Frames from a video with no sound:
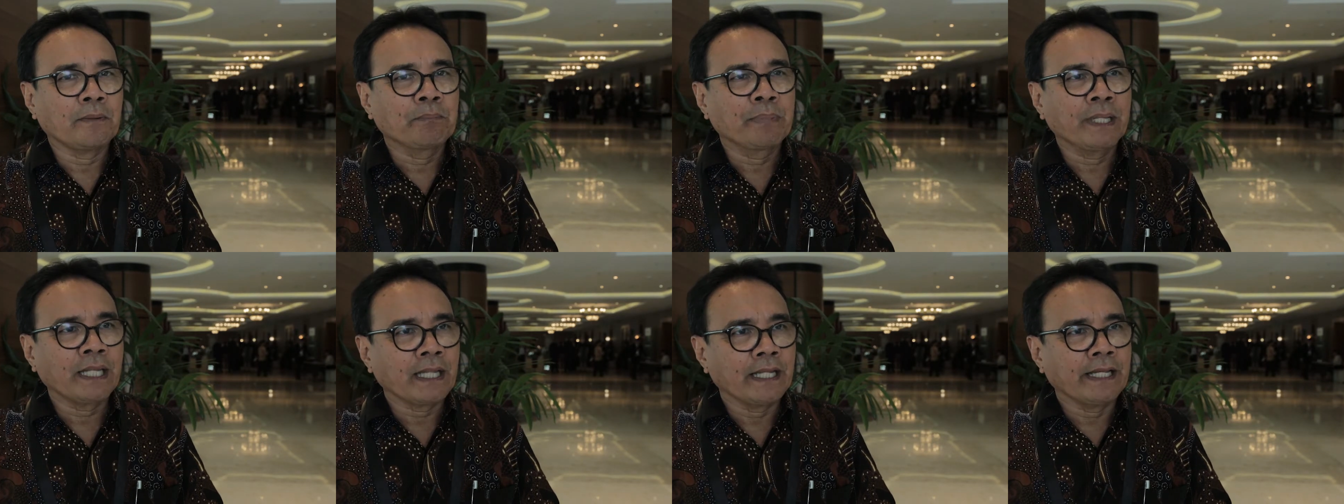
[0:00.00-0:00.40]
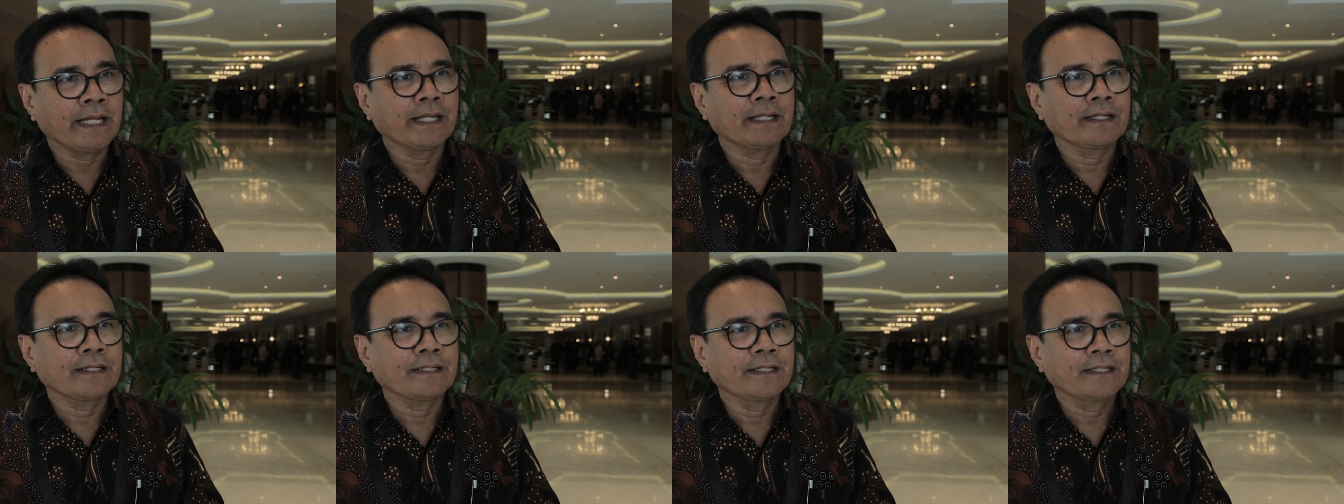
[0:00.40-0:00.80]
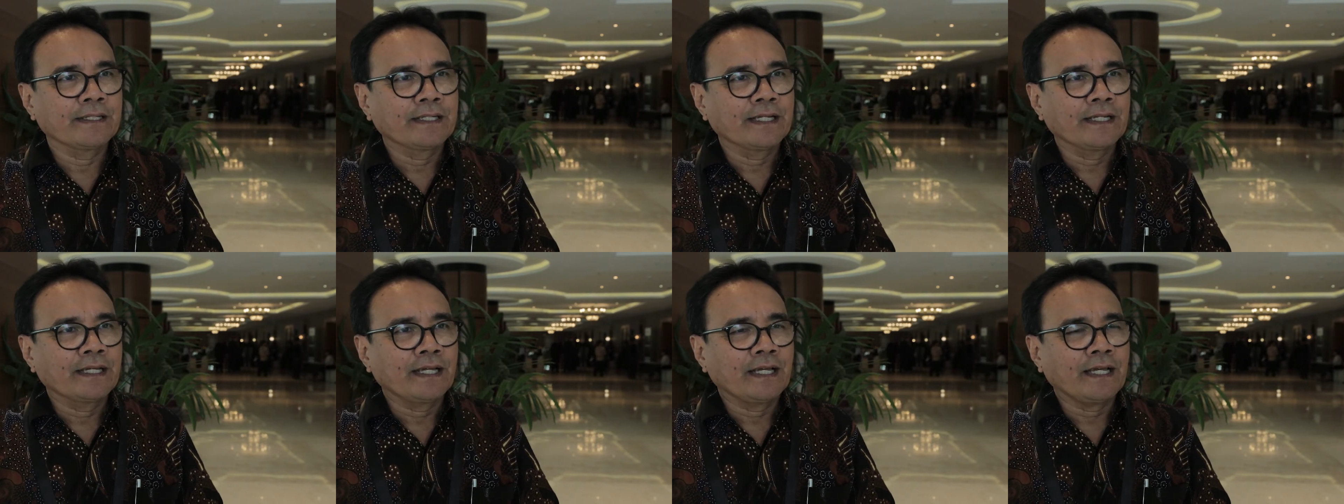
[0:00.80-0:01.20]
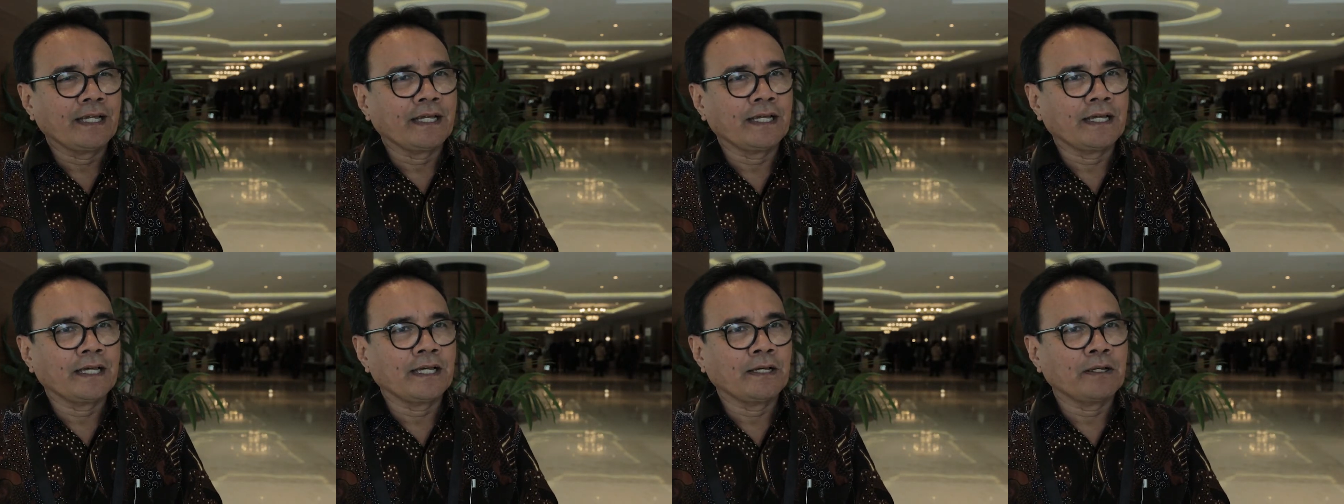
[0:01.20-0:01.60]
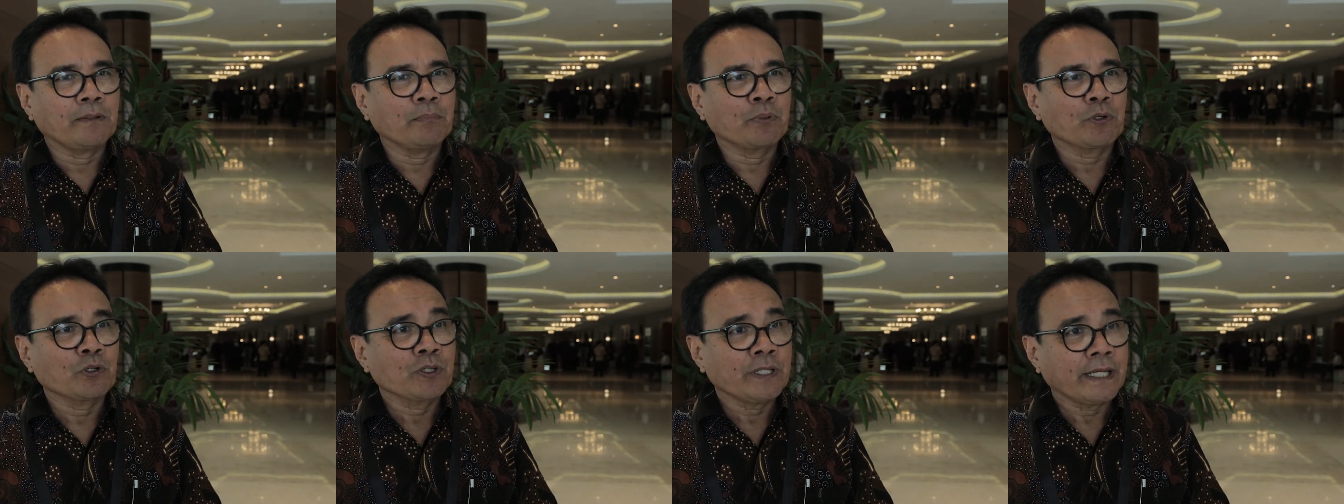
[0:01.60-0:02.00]
peatland uh,
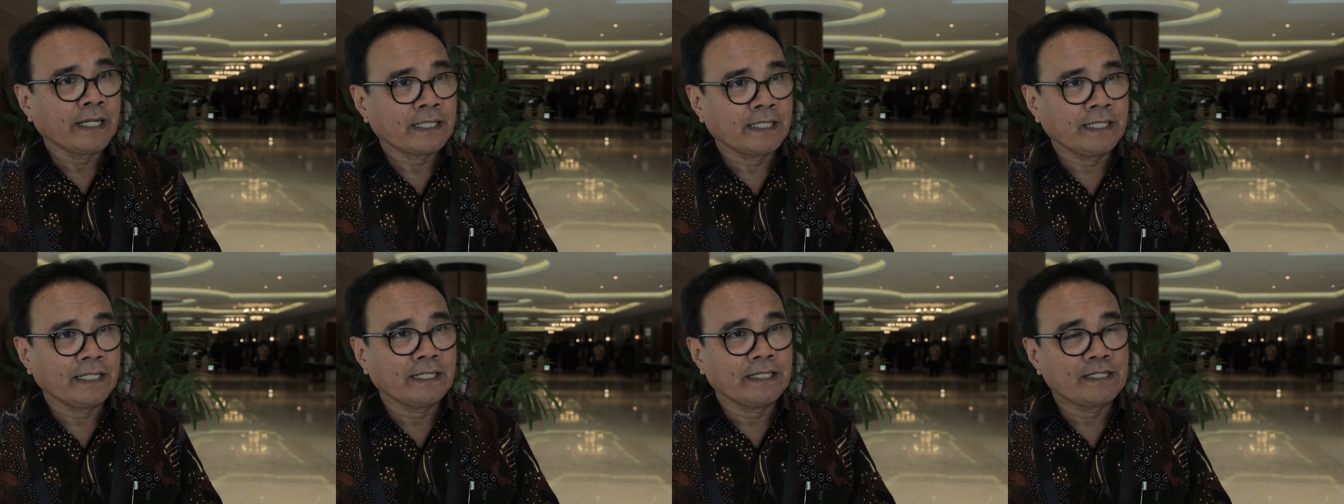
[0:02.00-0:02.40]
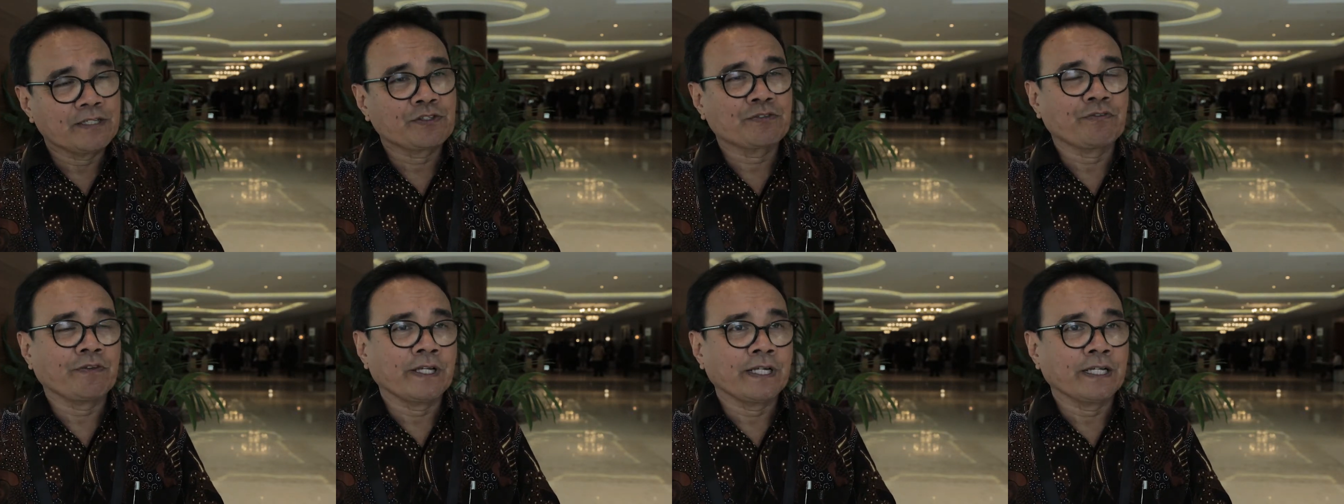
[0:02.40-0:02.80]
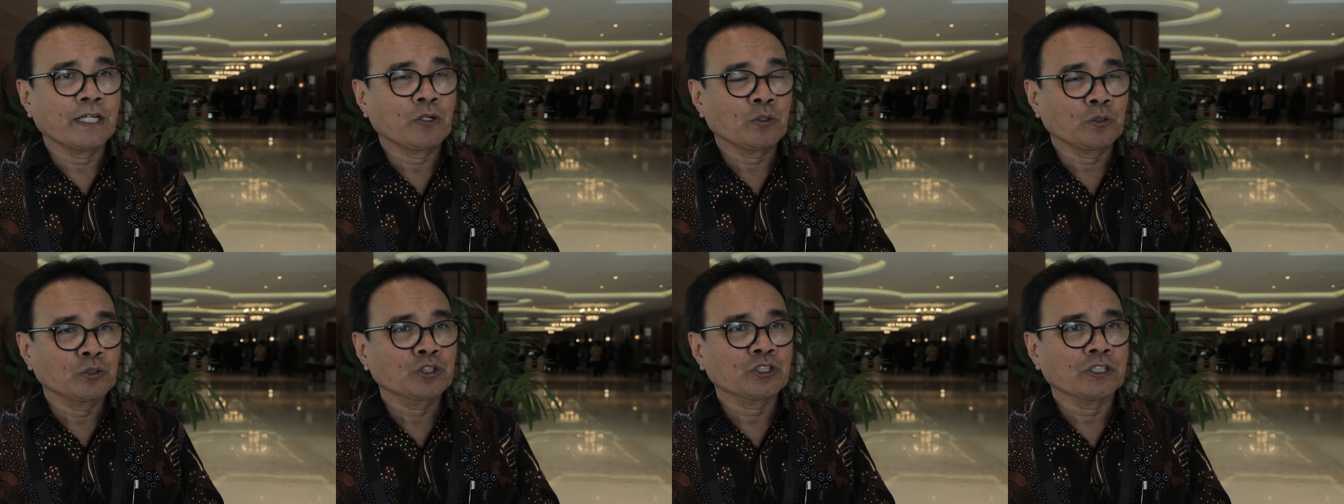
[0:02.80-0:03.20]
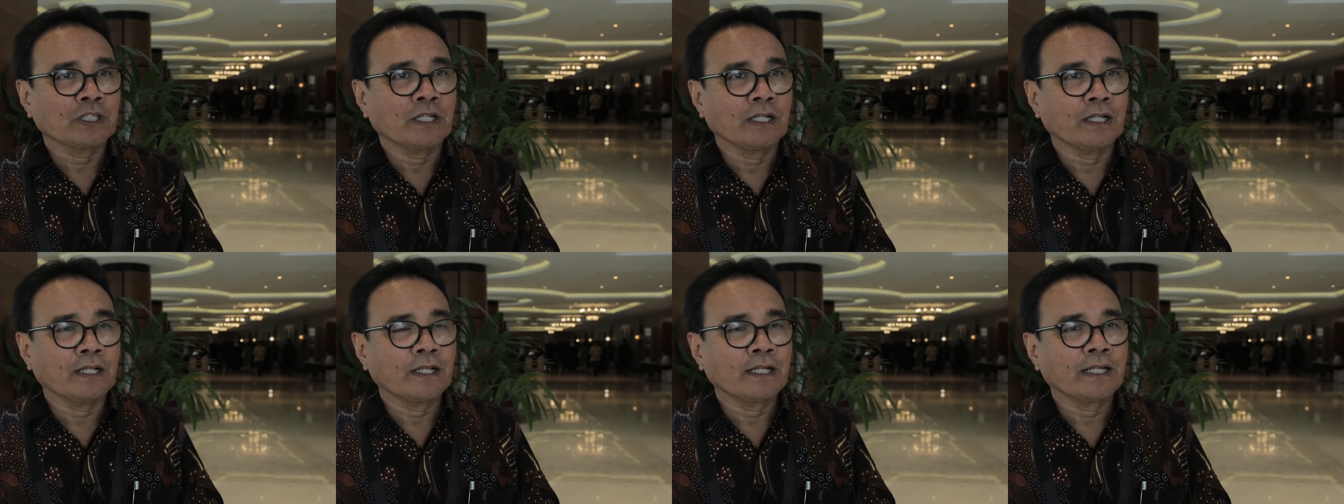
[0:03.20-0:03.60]
protected is very crucial